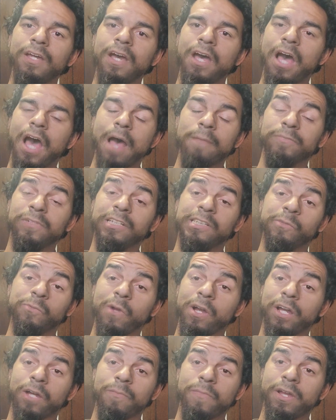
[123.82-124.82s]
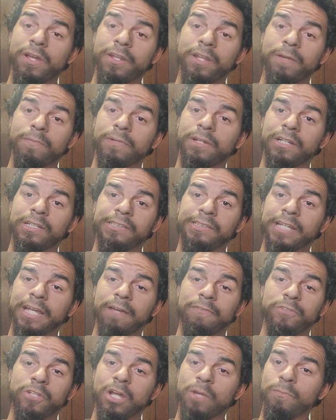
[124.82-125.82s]
I'm just recommending them because they
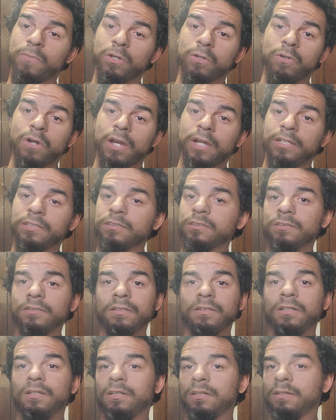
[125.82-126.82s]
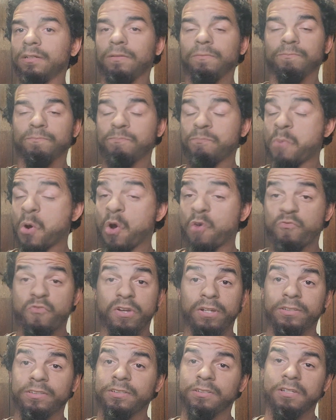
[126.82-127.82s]
have done me right.
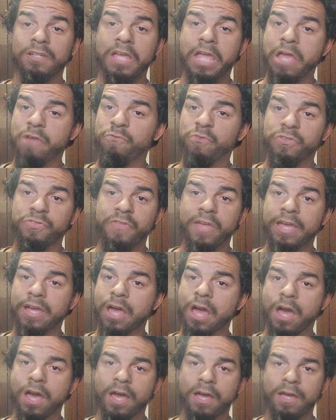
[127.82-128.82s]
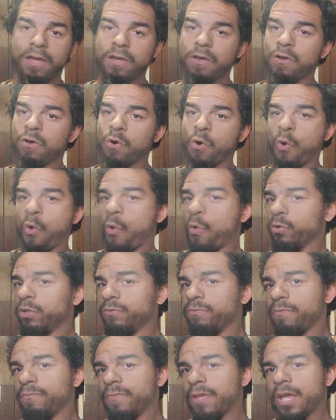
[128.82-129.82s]
Perfect. Everything I order
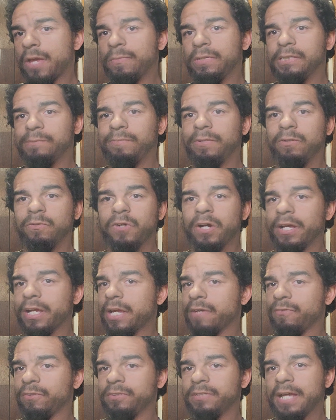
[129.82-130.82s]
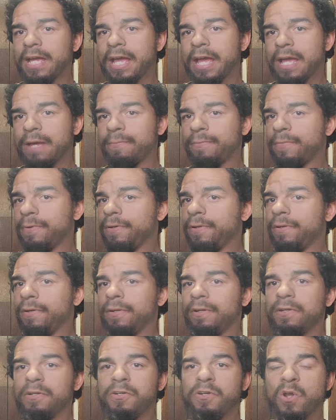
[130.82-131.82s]
from them has been right every time.
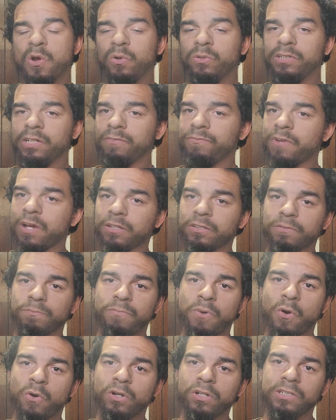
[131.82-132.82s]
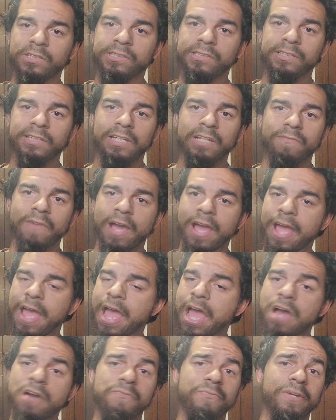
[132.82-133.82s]
No defective parts. If I
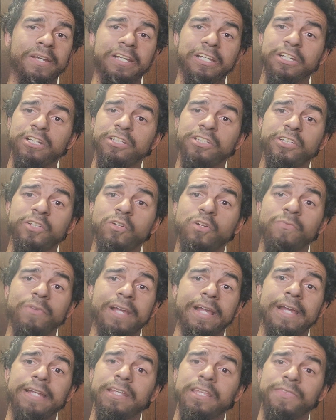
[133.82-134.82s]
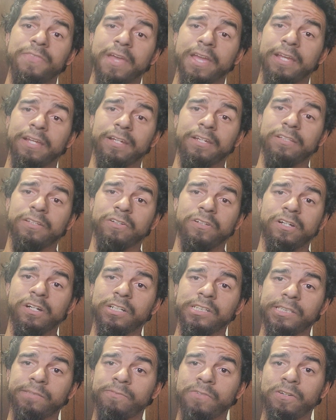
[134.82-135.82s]
have an issue of anything, the
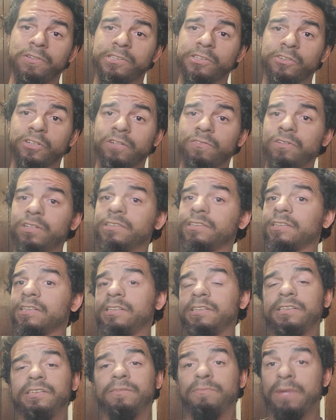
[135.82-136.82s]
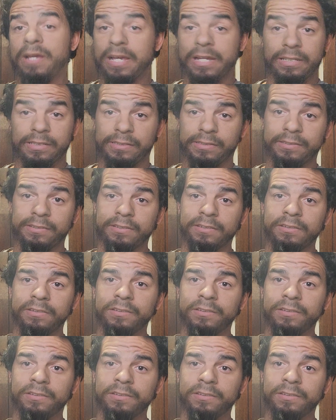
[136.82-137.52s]
customer service is the best.